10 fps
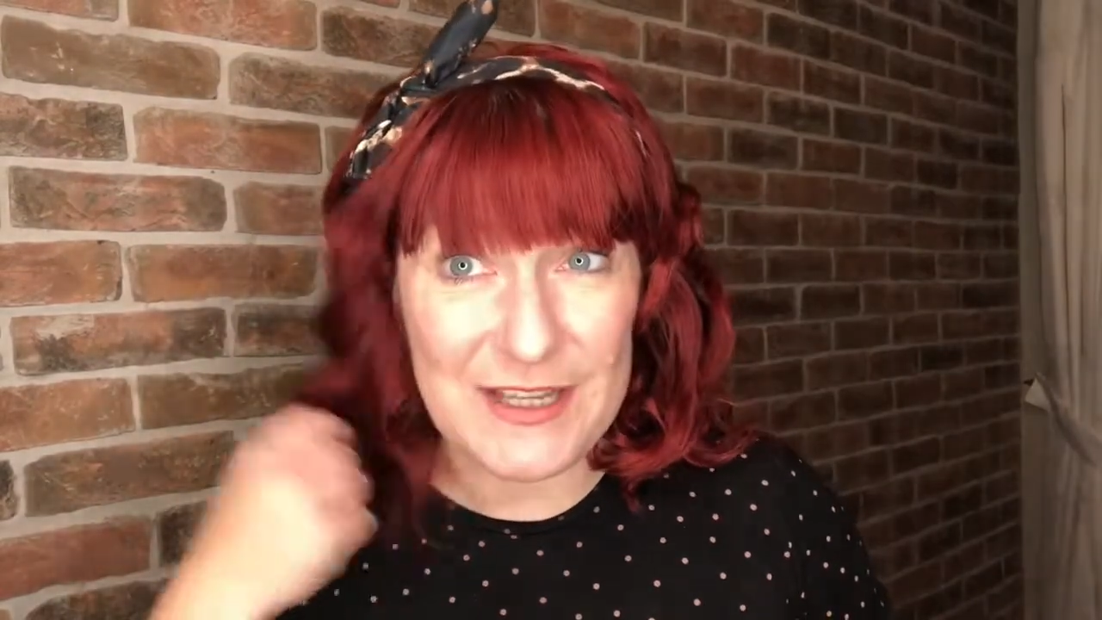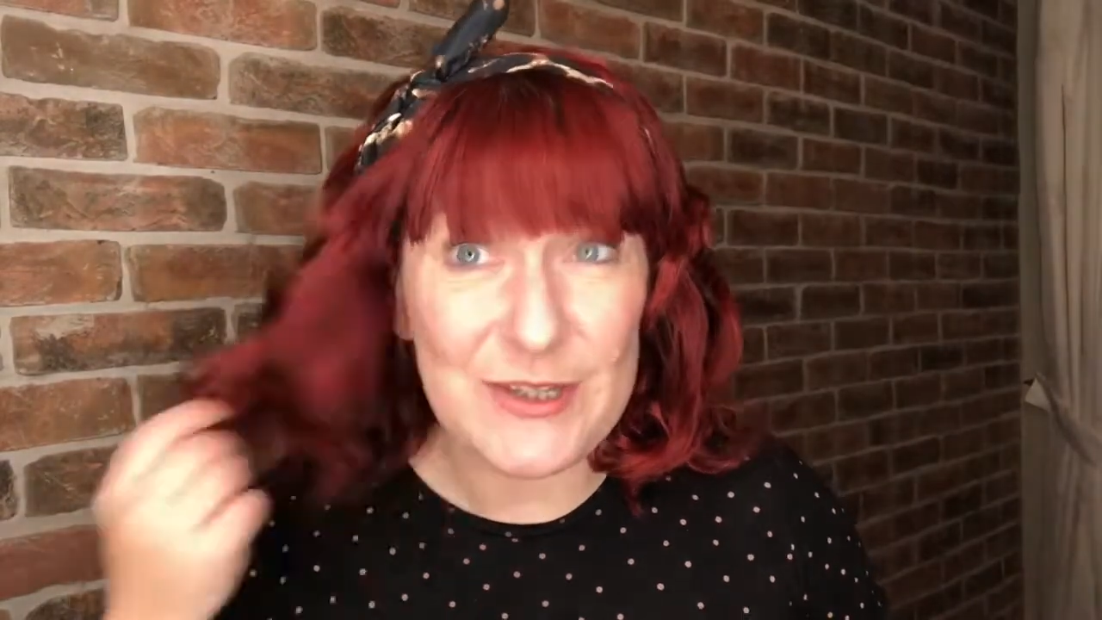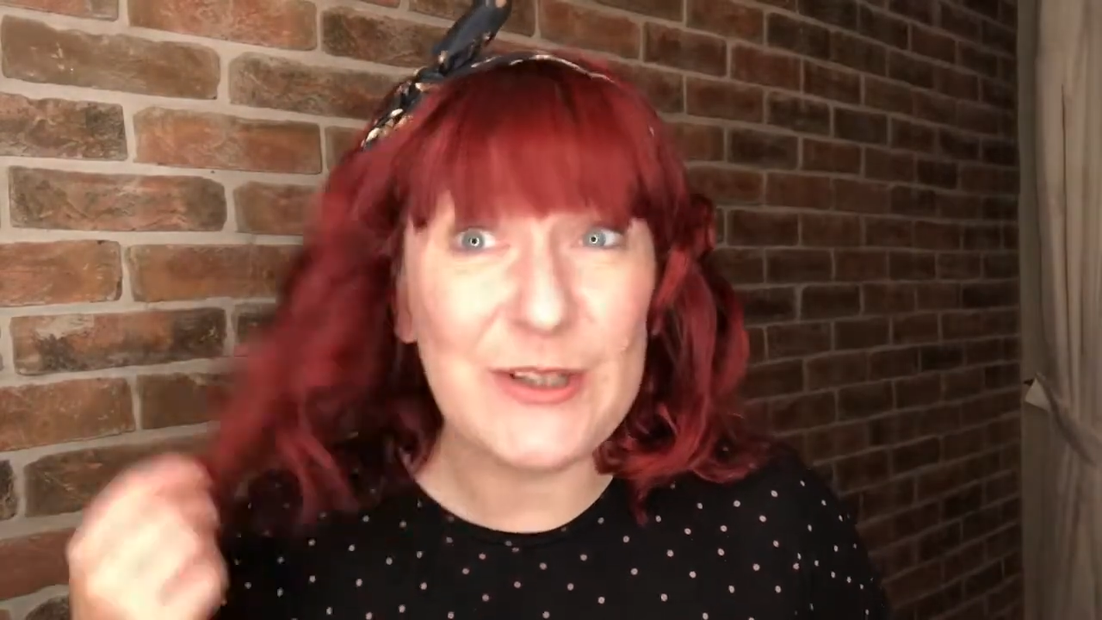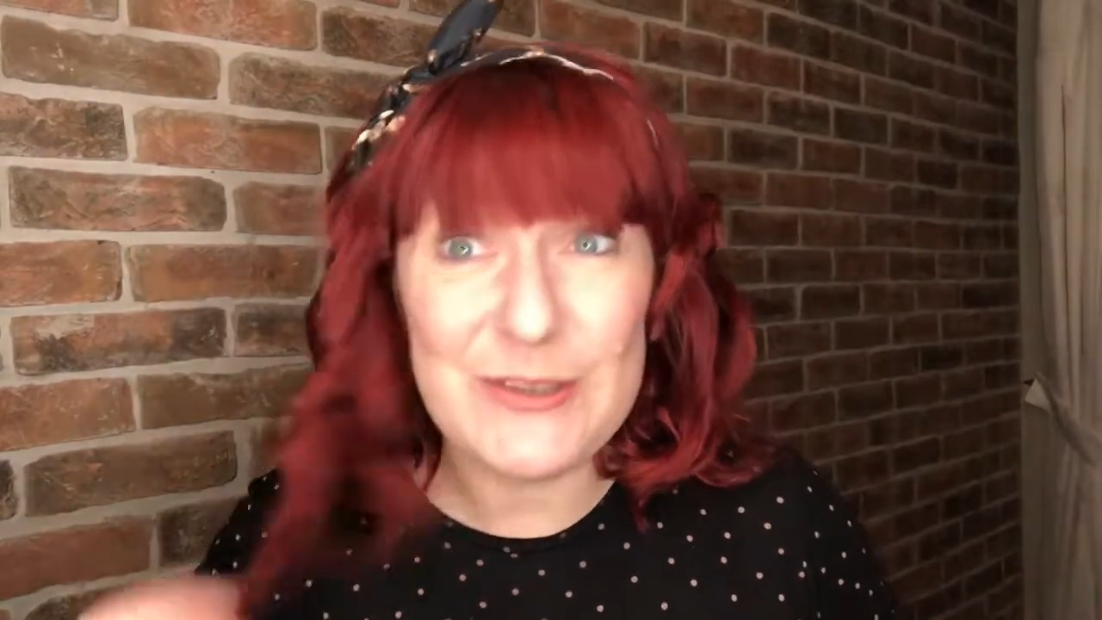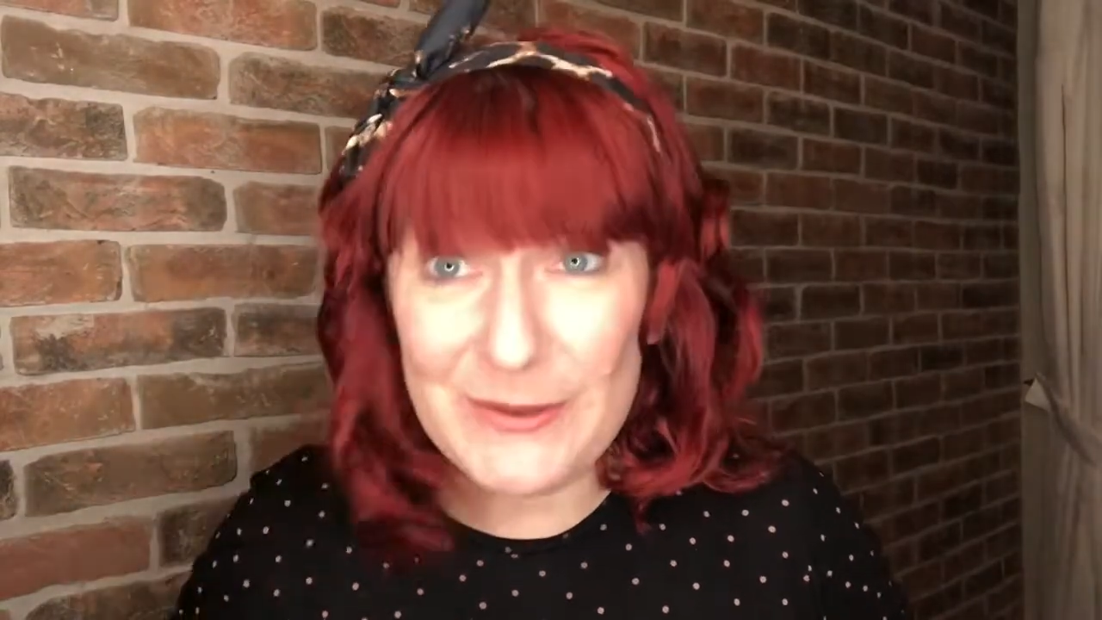So
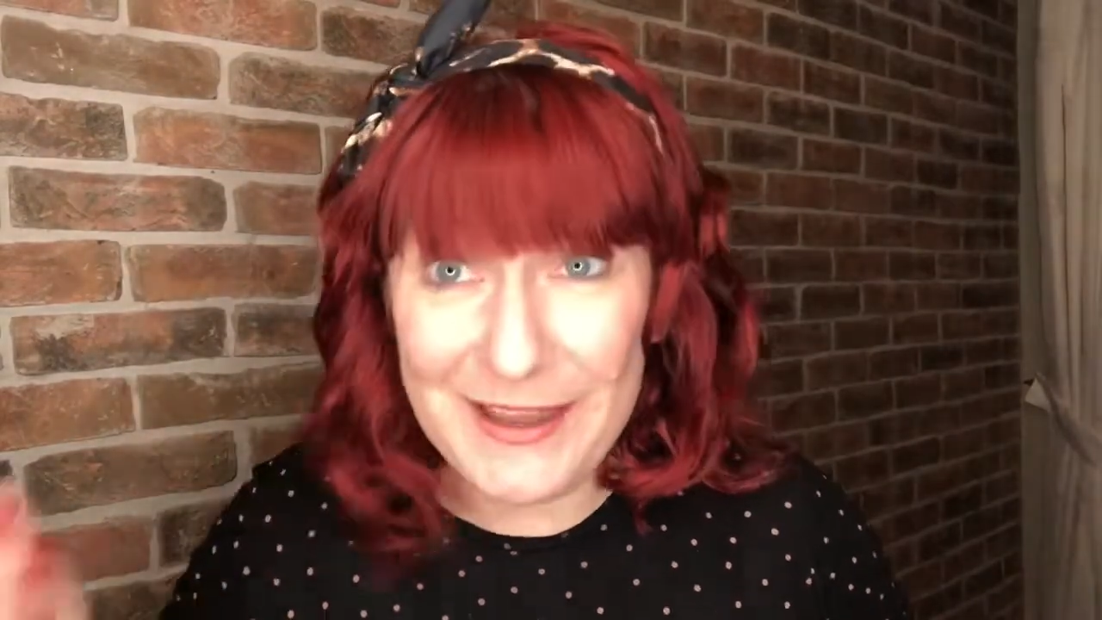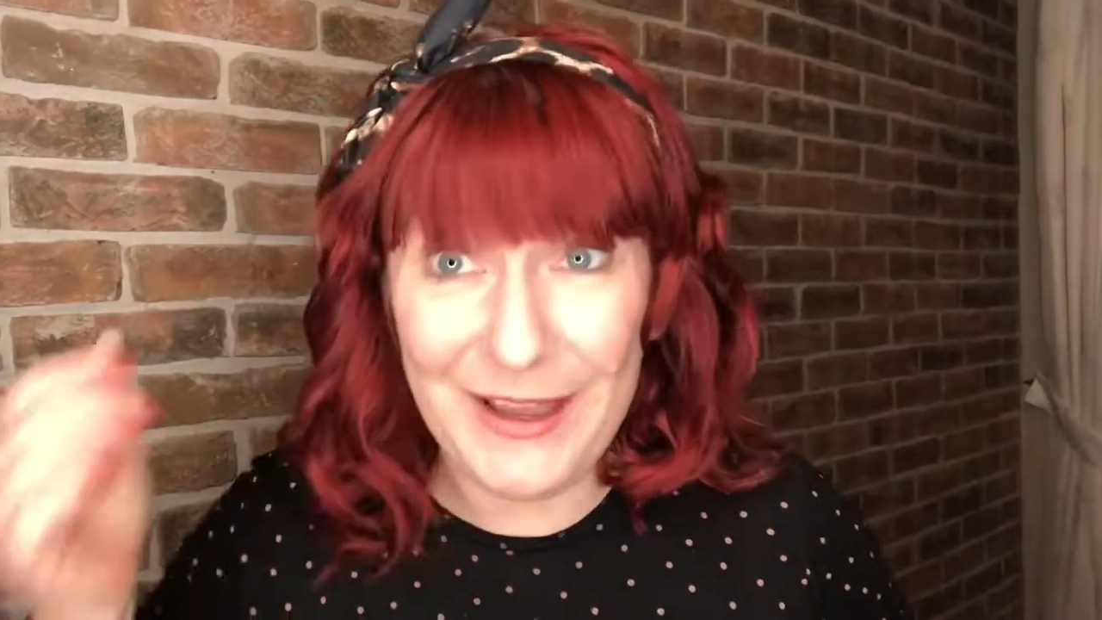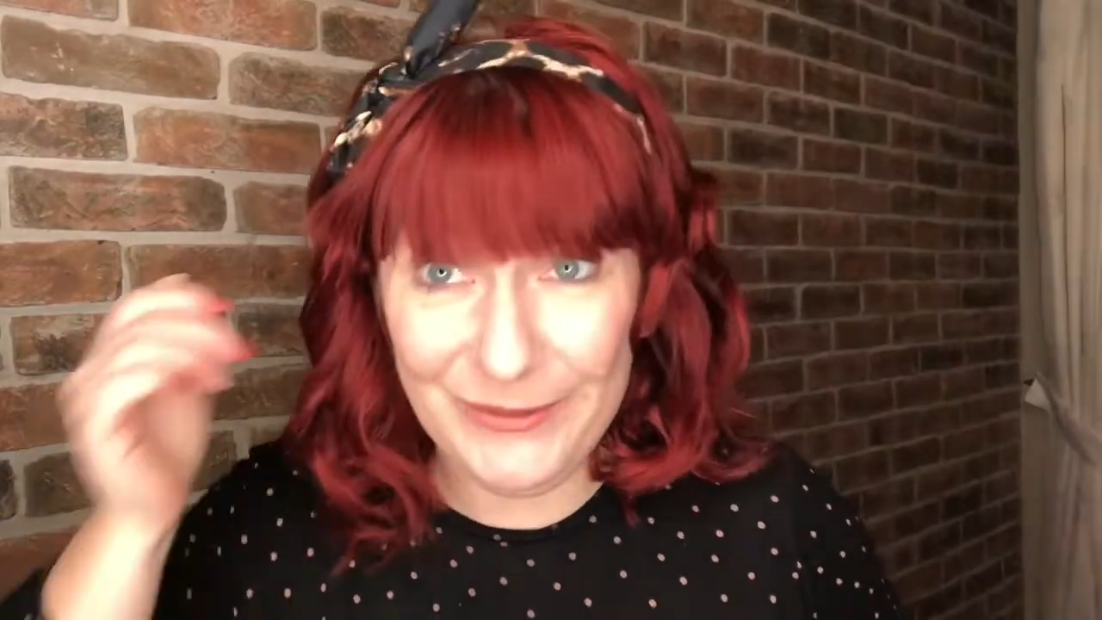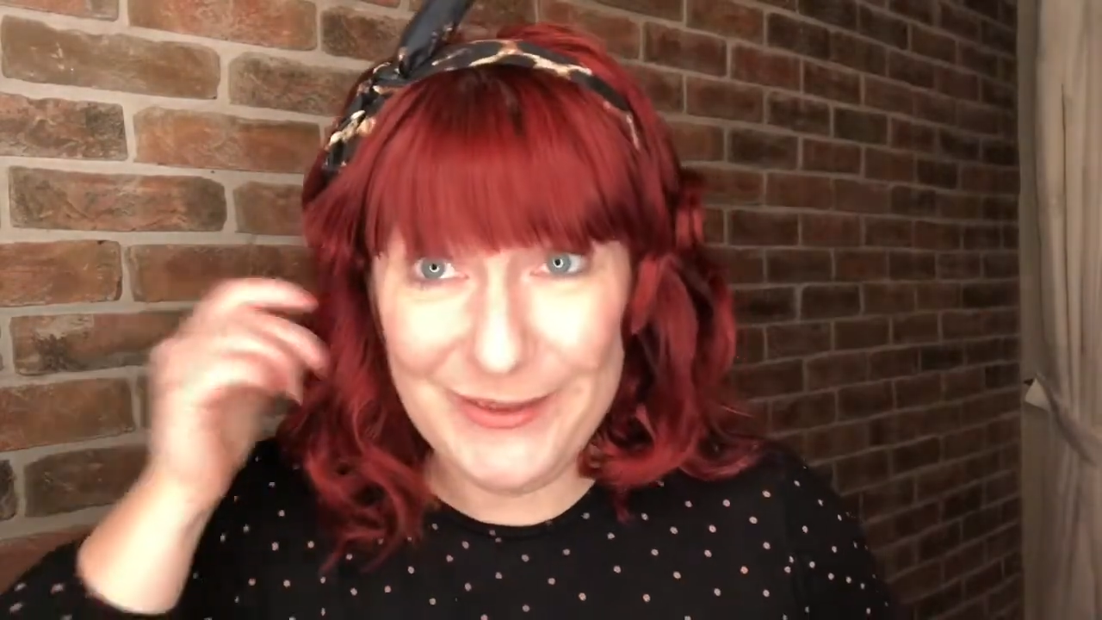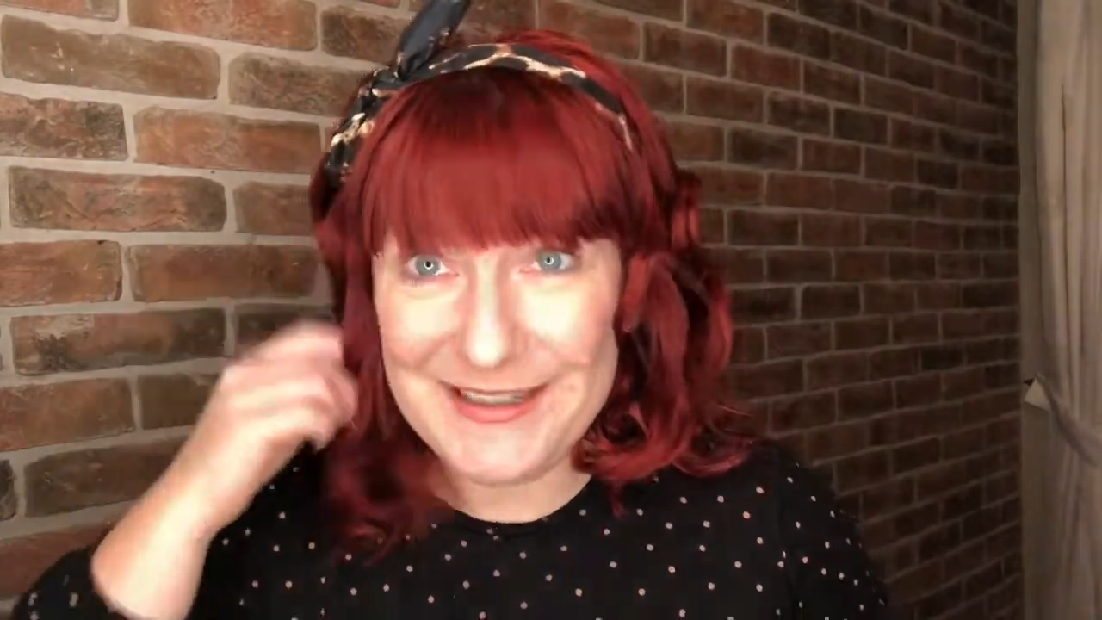I'll do that
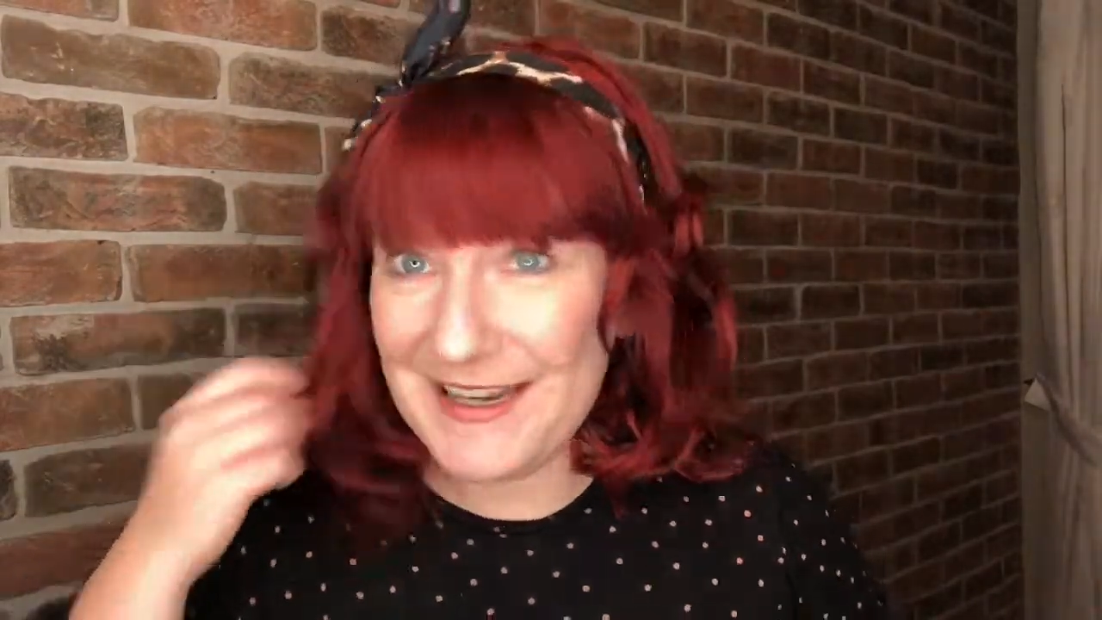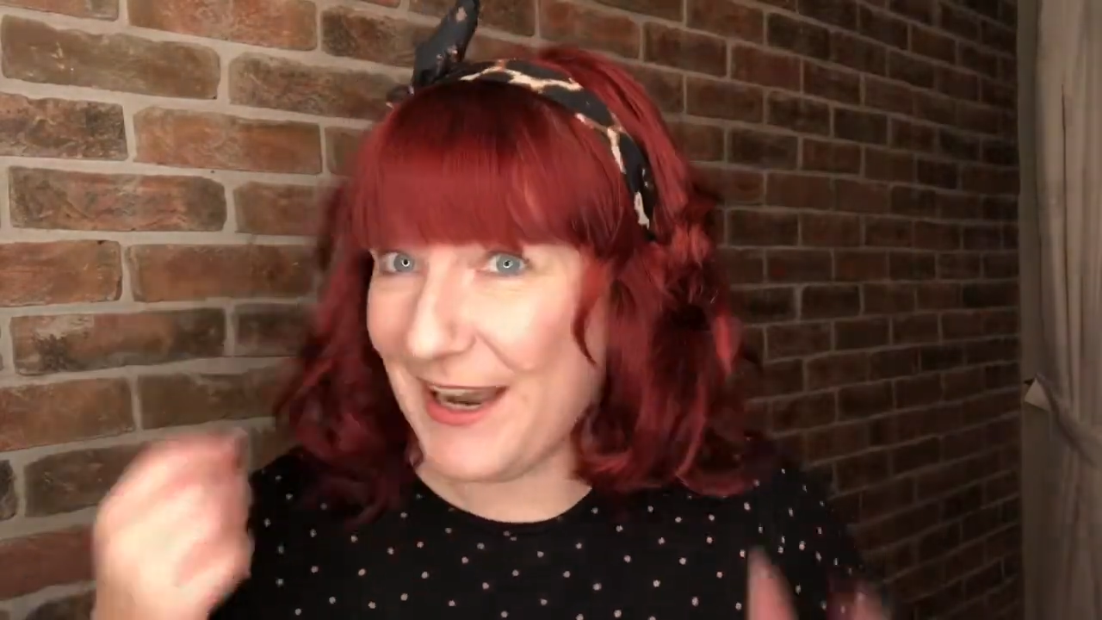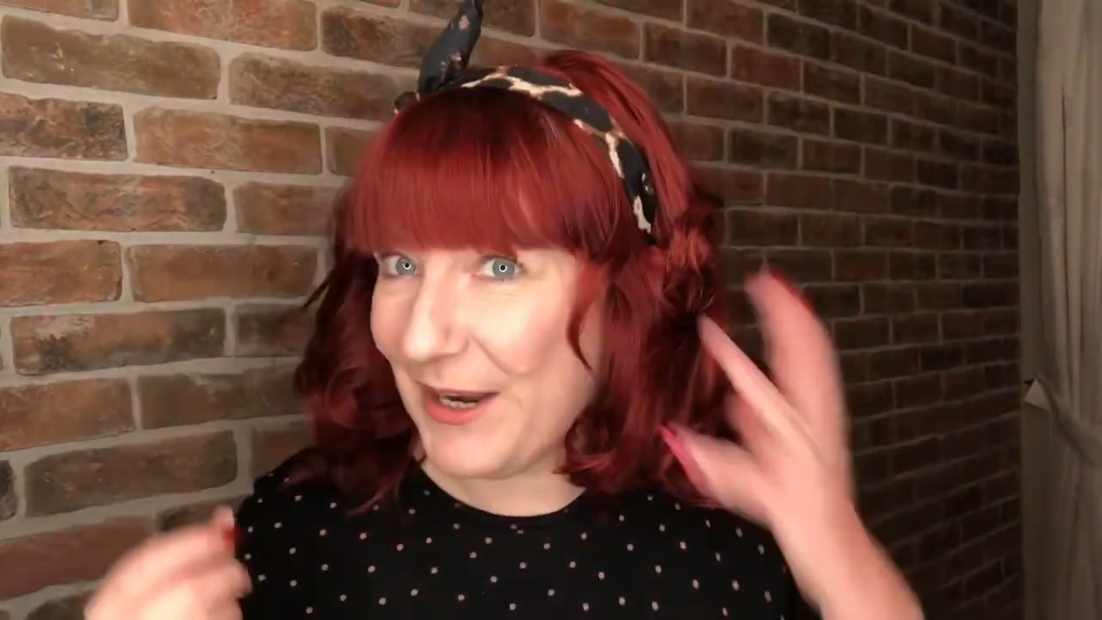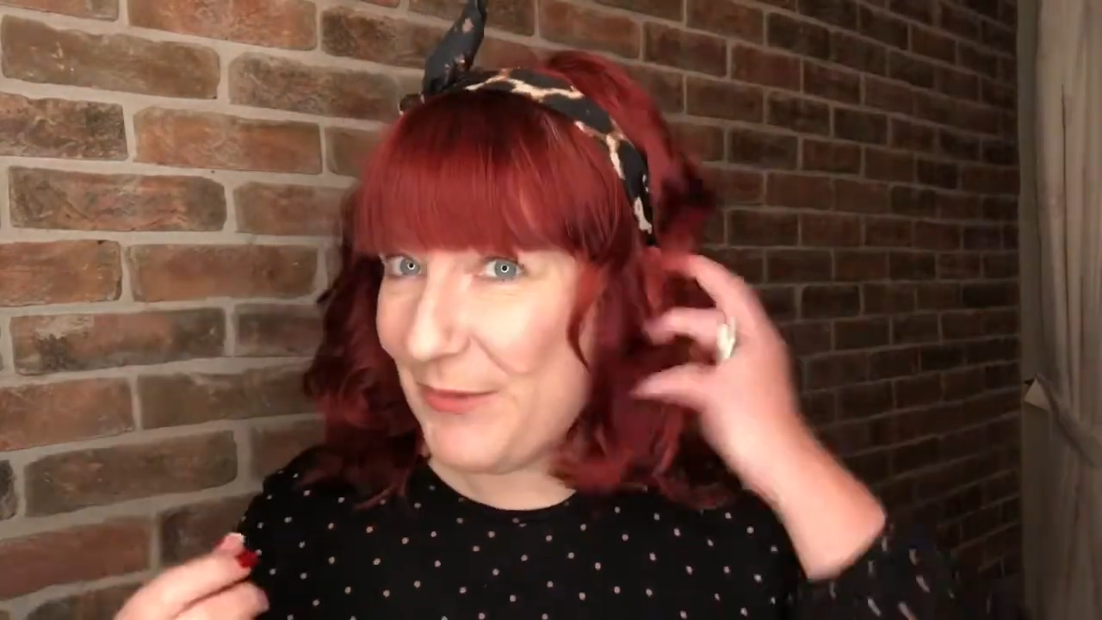another time,